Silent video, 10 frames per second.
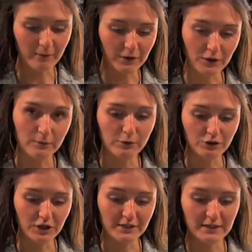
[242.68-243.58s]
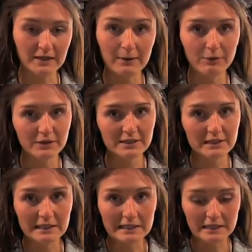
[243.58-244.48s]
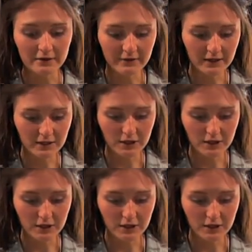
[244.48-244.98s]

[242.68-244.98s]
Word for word: about their blue cheeses. I personally love it,